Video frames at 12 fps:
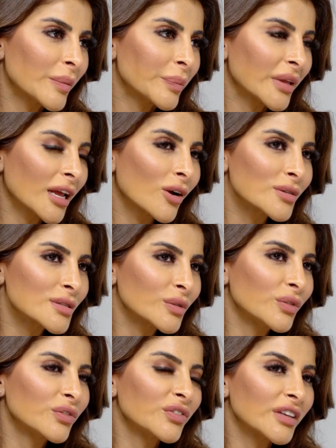but I also
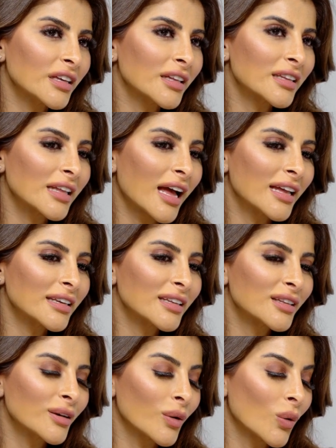feel that
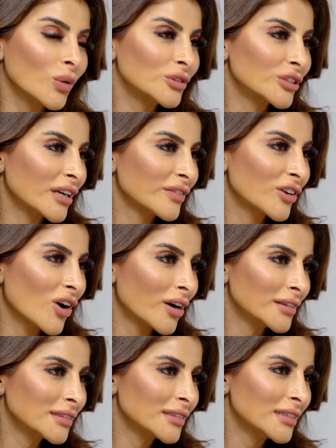the older I've
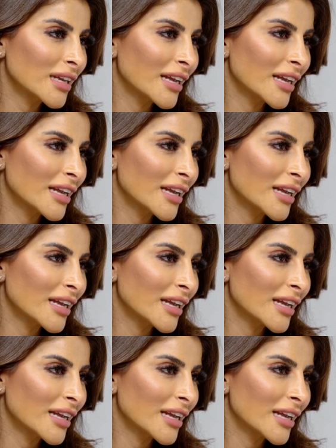gotten,